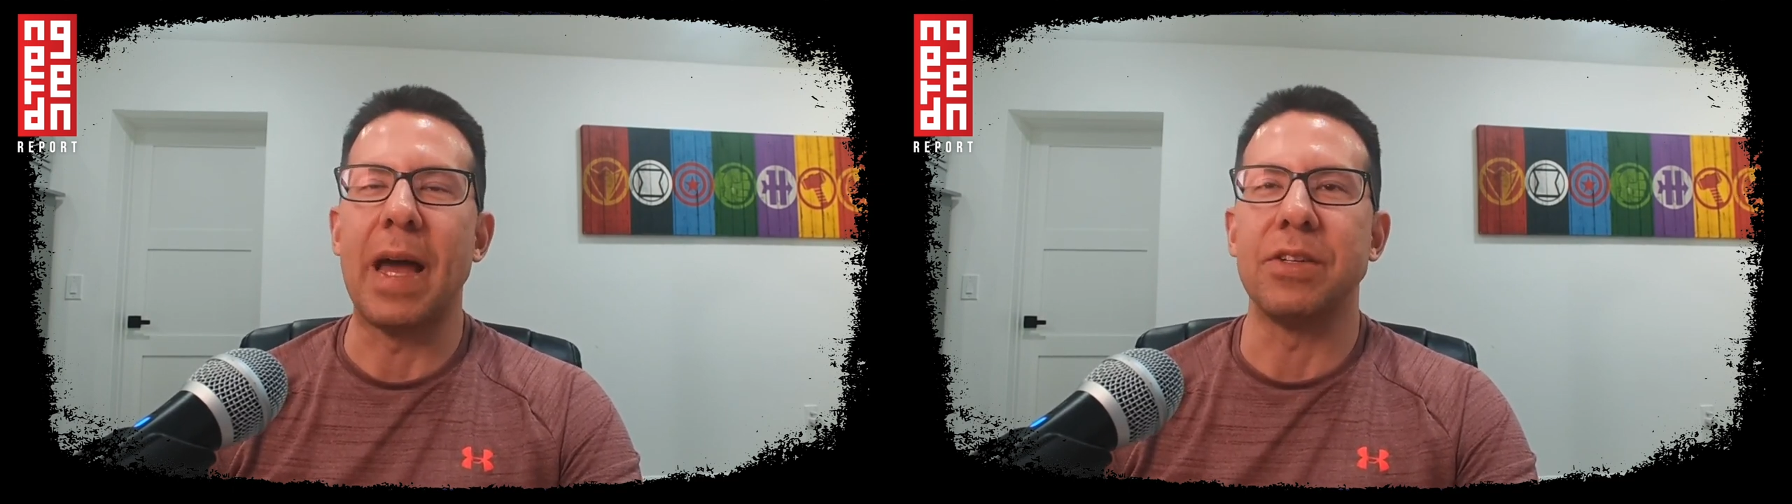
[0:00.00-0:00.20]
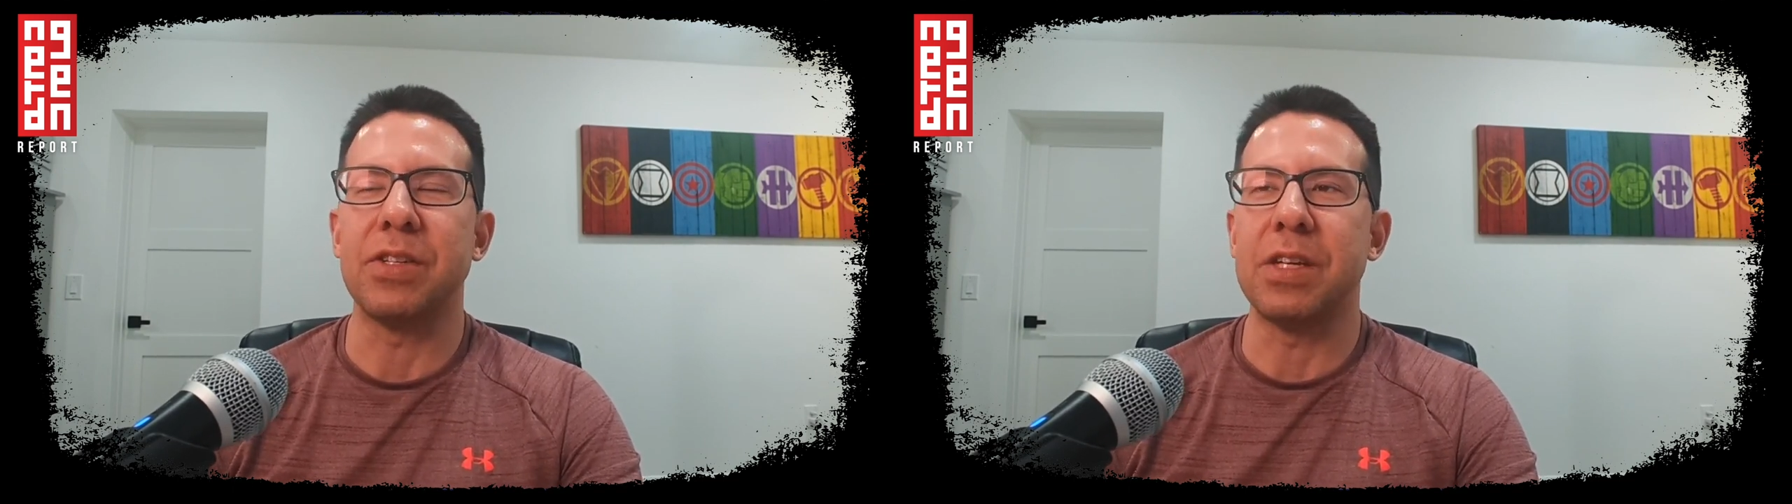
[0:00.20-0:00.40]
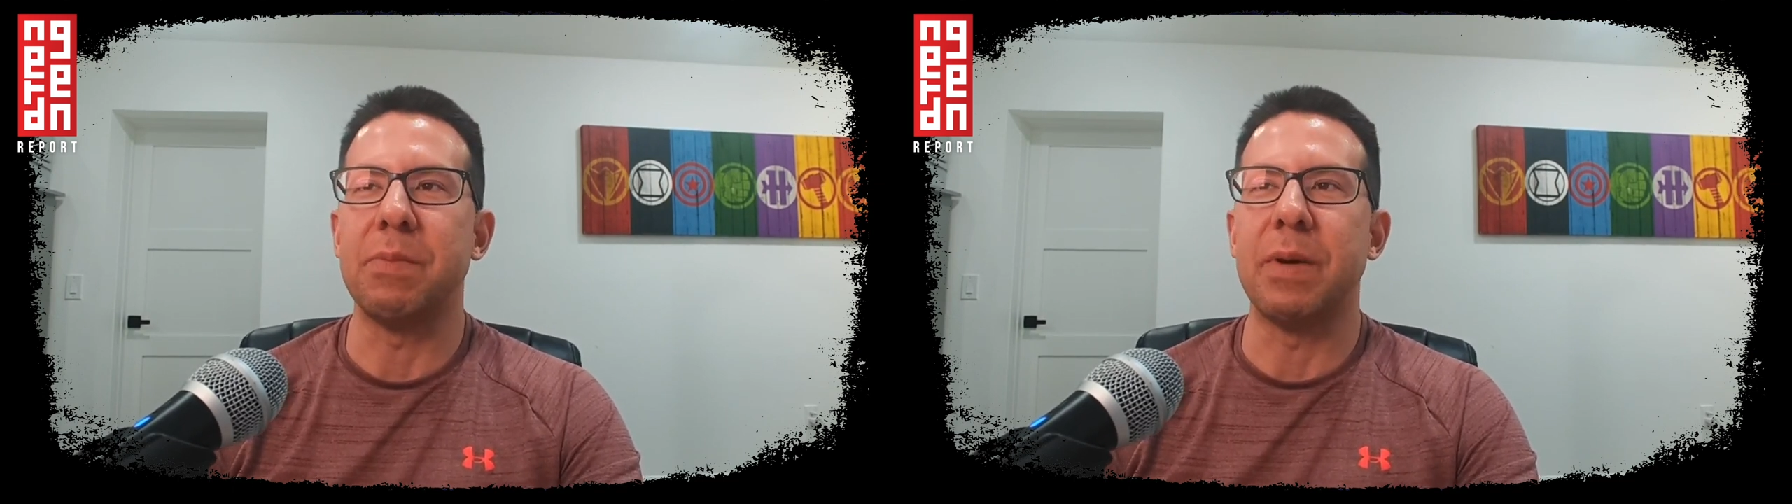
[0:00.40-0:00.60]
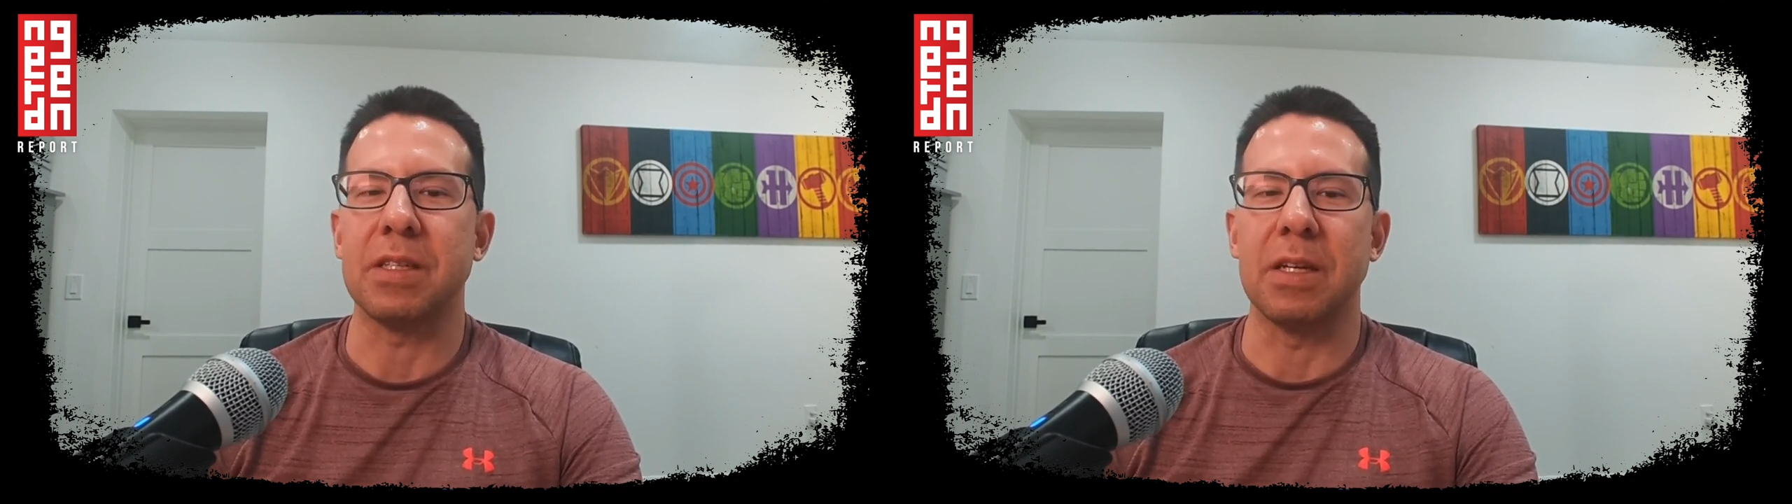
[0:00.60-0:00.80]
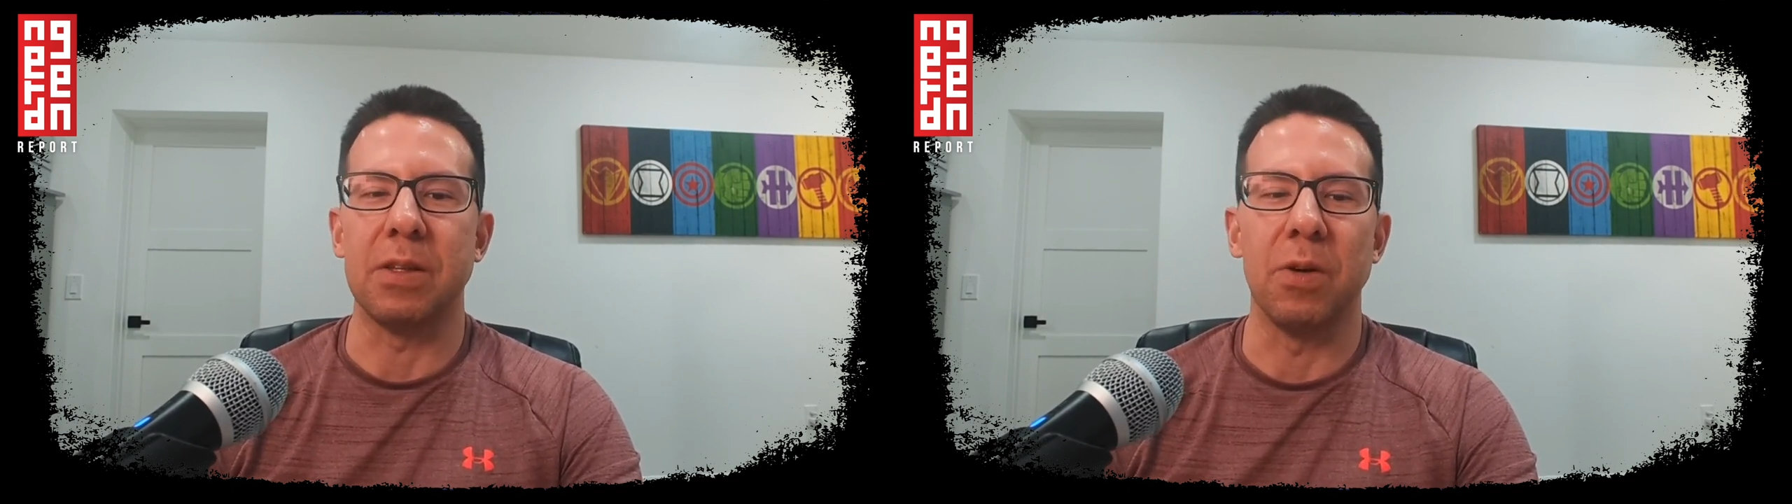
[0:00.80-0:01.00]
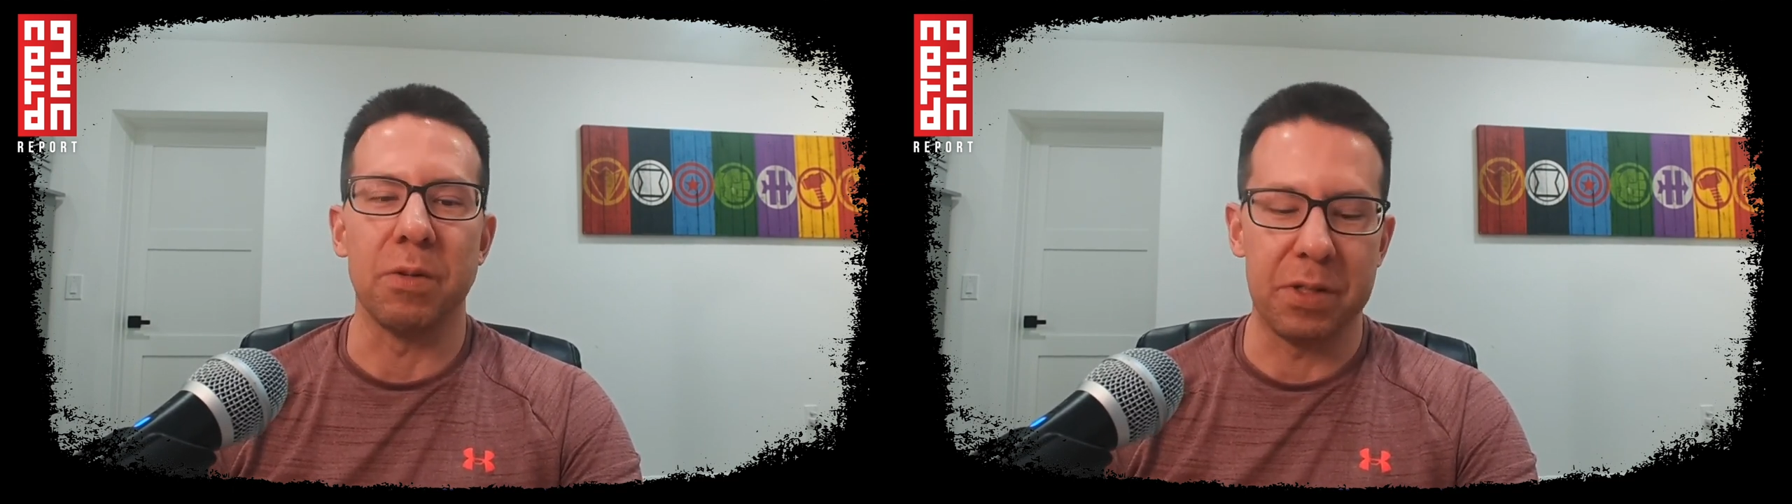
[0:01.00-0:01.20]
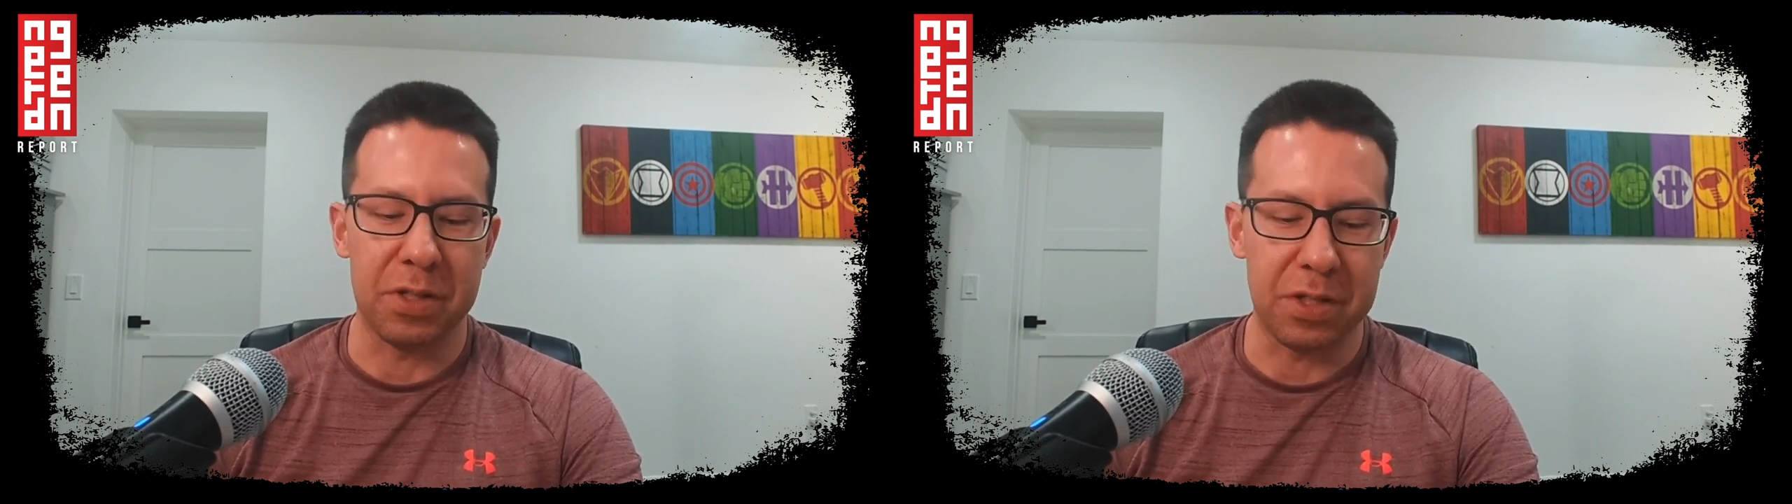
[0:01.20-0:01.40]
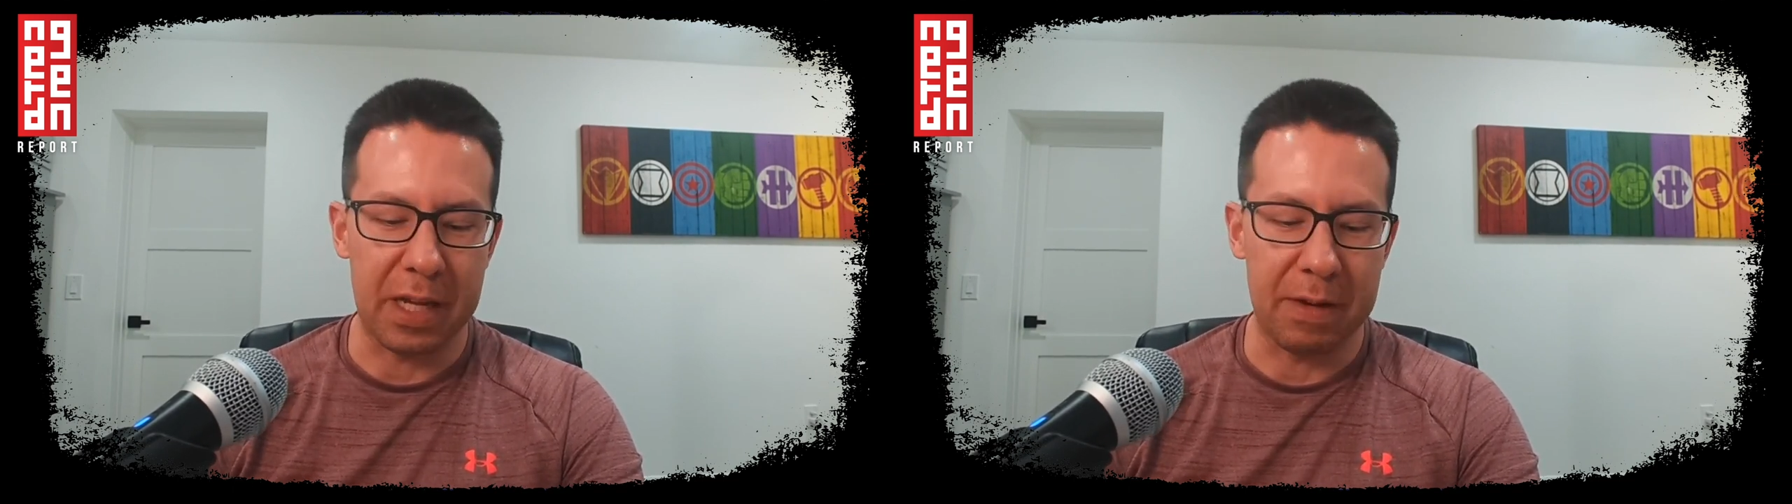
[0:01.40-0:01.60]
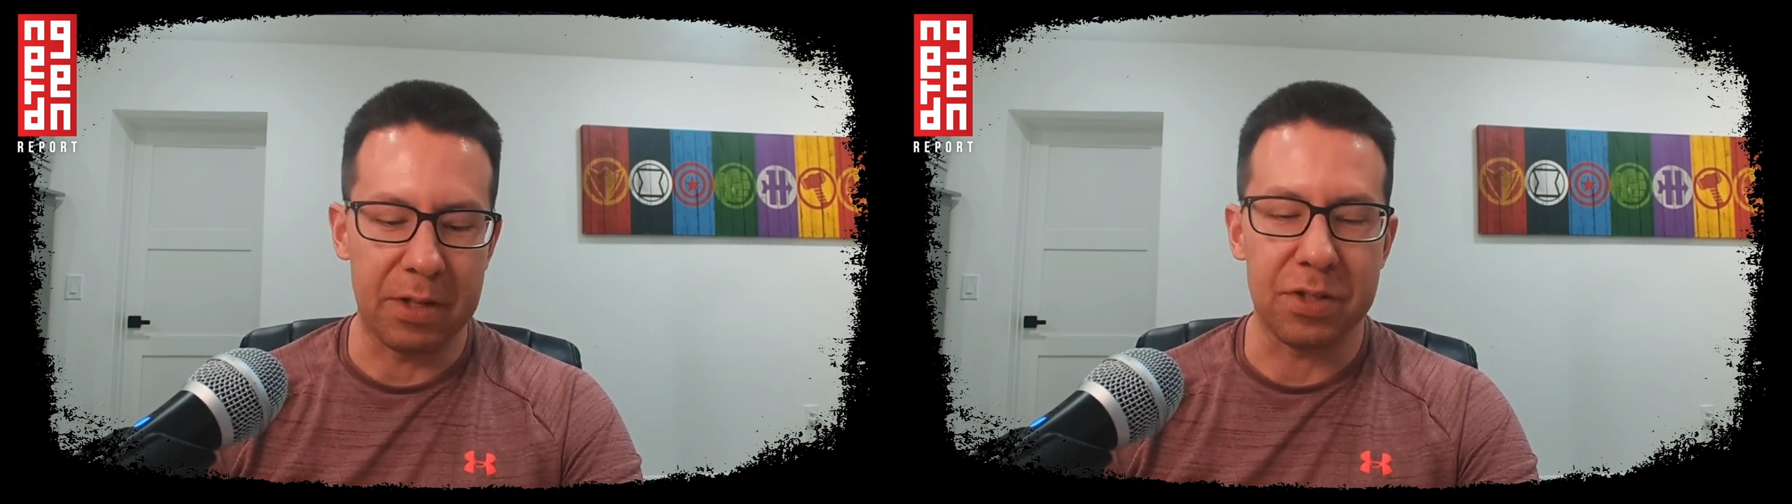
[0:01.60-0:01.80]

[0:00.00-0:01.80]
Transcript: And she basically, the only reason she gave